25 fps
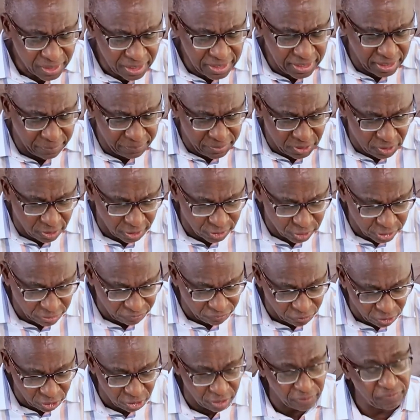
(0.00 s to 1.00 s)
Now, because
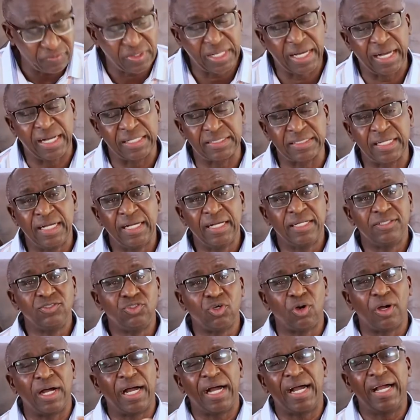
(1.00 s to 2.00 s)
of all of that,
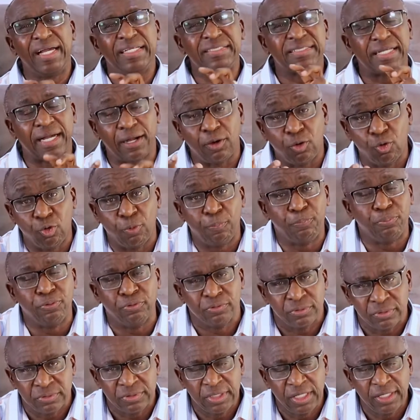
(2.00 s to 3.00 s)
your eyes are
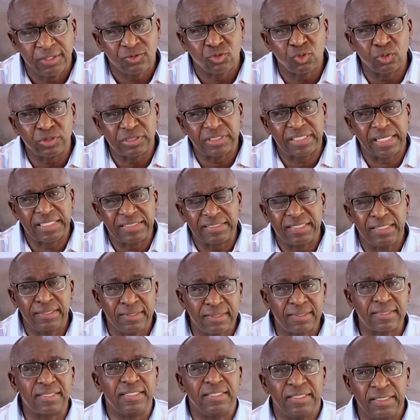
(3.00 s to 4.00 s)
open to certain
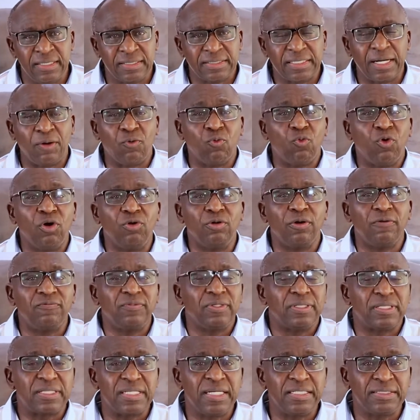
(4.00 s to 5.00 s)
things, and one of
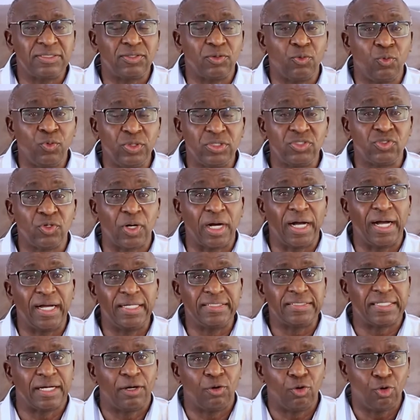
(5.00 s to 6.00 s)
the things to which your
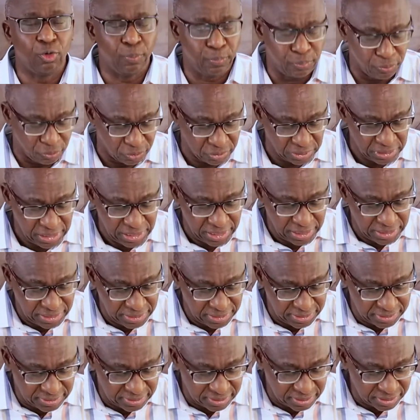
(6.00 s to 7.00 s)
eyes are open
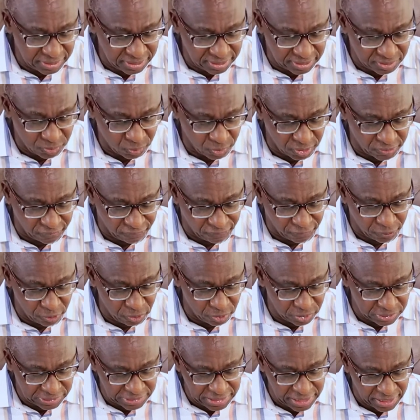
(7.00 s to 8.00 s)
is, is what
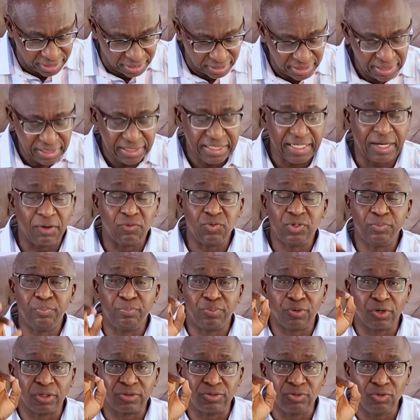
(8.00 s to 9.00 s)
follows here that we
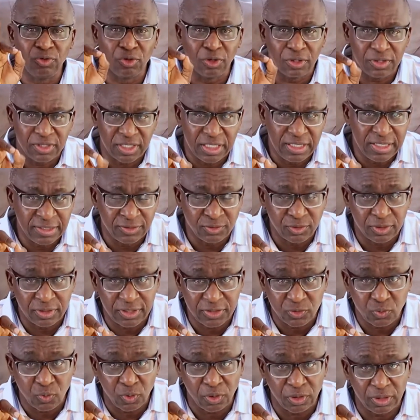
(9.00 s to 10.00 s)
brought nothing into
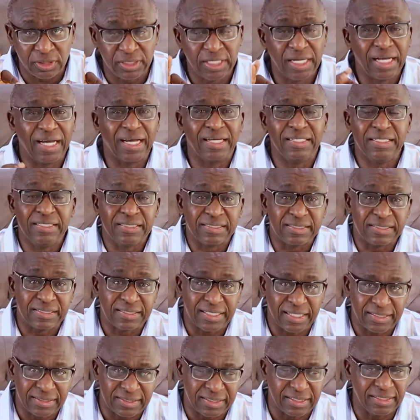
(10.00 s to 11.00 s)
this world, and it's
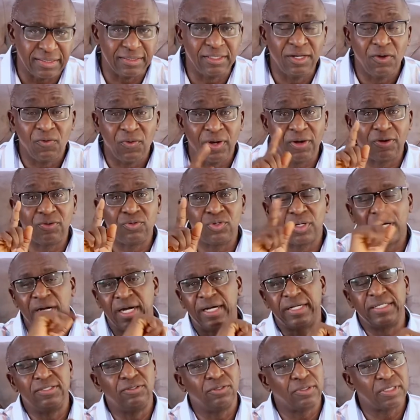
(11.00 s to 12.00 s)
certain we're going to
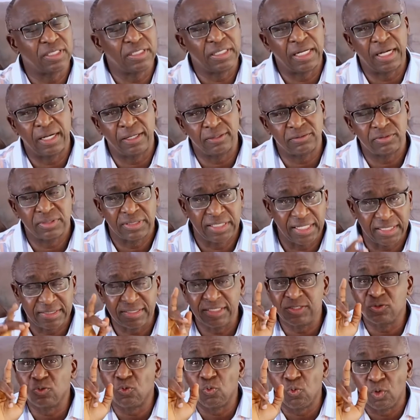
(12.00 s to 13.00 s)
carry nothing out. That
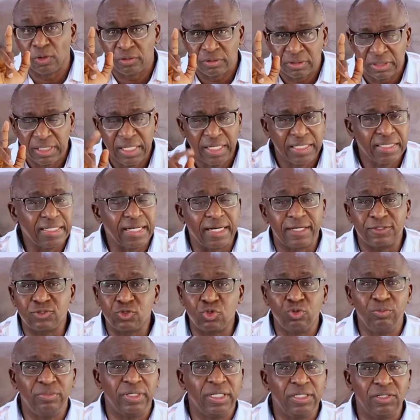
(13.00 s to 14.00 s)
is one. There are
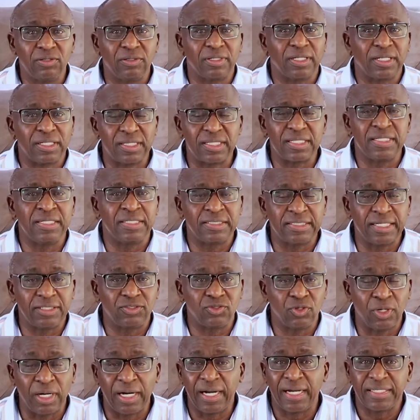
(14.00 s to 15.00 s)
so many other things
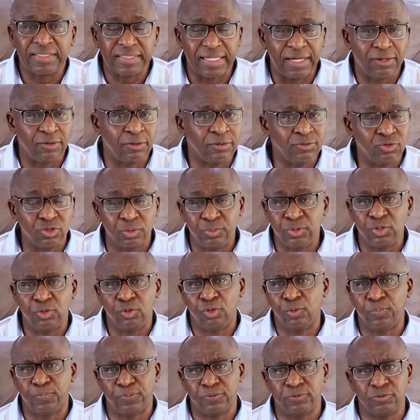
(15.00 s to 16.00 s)
that your eyes are going to be
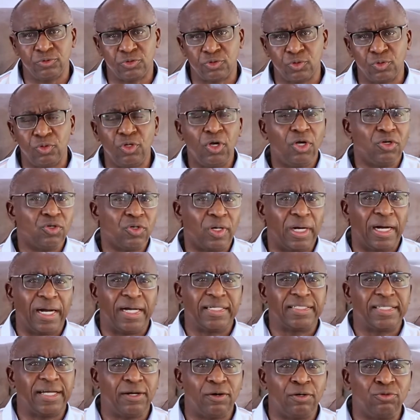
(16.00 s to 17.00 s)
open to. Your
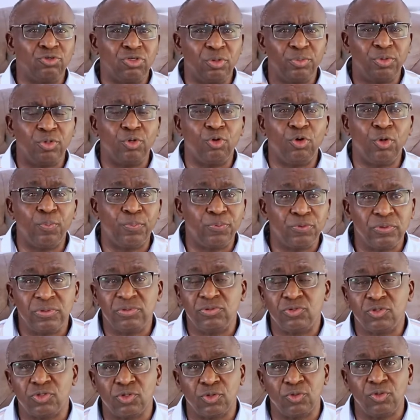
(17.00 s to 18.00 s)
eyes are going to be
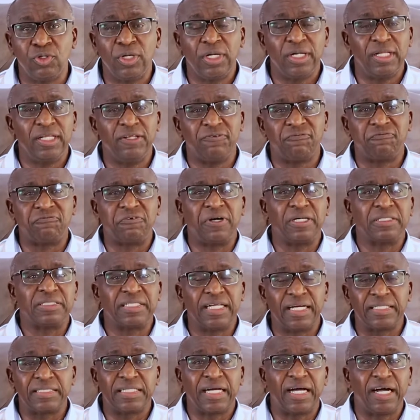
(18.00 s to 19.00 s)
open to the fact
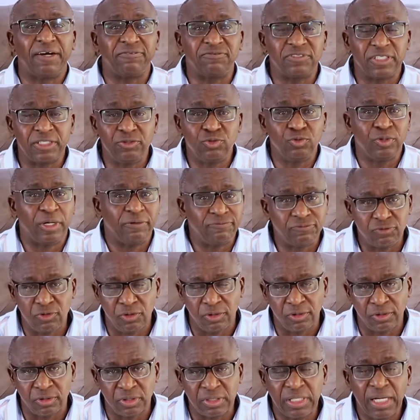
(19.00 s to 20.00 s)
that after you have
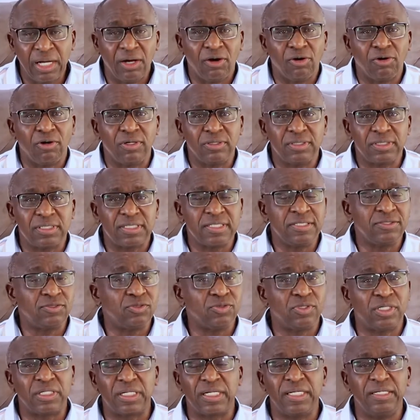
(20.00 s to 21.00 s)
gone, all the things
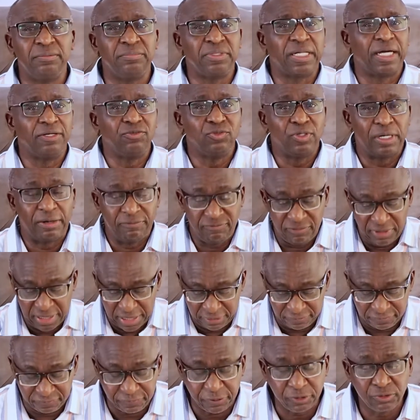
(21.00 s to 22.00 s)
you claim that you have
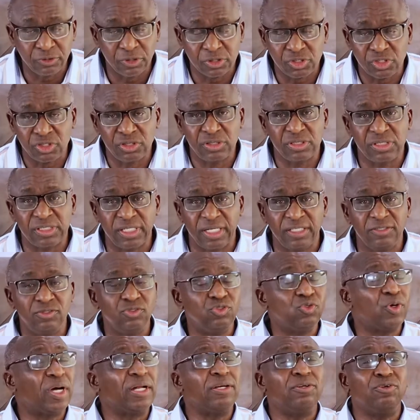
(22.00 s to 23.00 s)
left for your children,
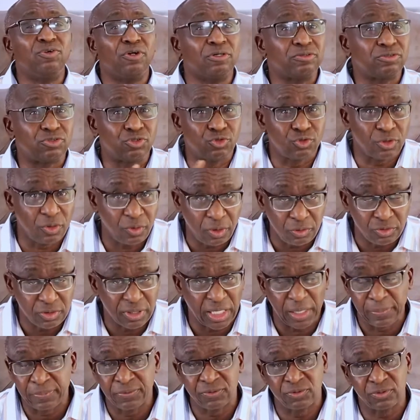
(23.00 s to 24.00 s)
you are not sure what will
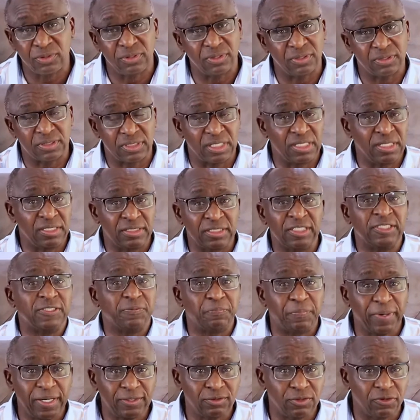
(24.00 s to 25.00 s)
happen to those things, in
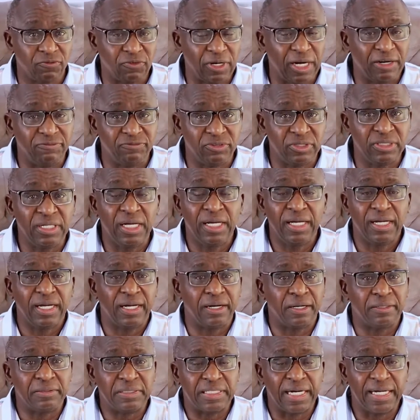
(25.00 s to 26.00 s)
spite of having
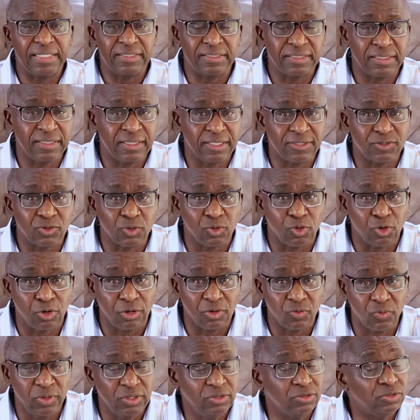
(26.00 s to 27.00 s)
uh, writing the so
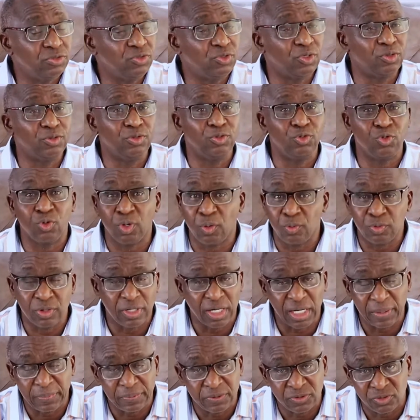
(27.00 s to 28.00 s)
called, you don't know what
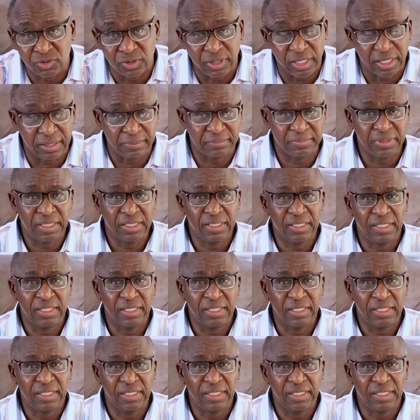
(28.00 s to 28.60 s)
will happen to them.